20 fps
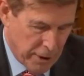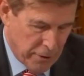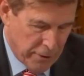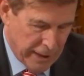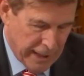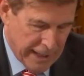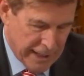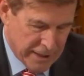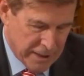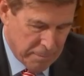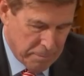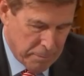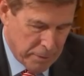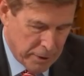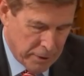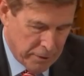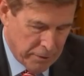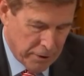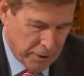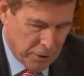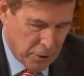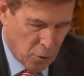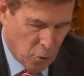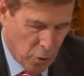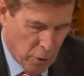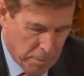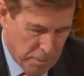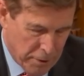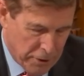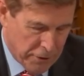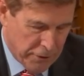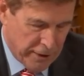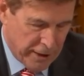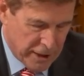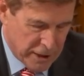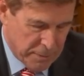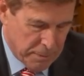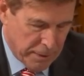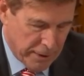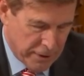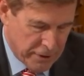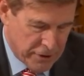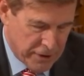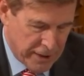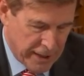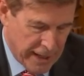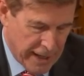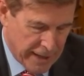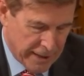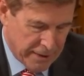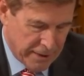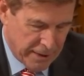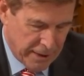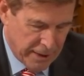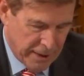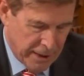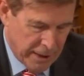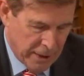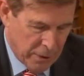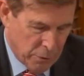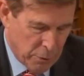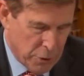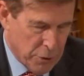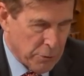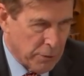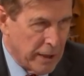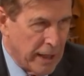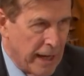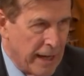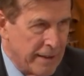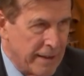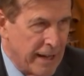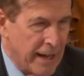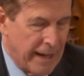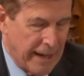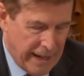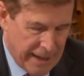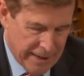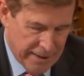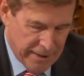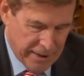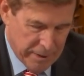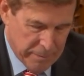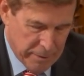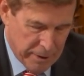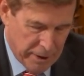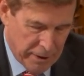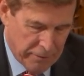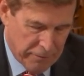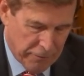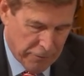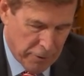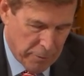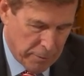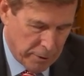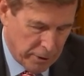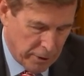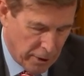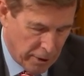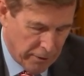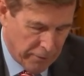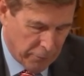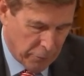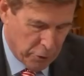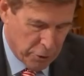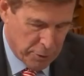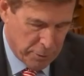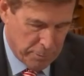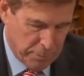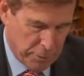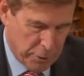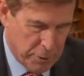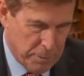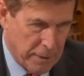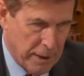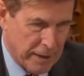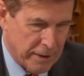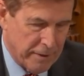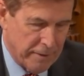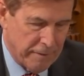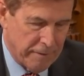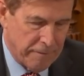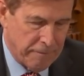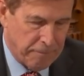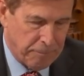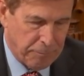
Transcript: Maloney, has a bill, the Corporate Transparency Act, which will end that anonymity from a law enforcement perspective.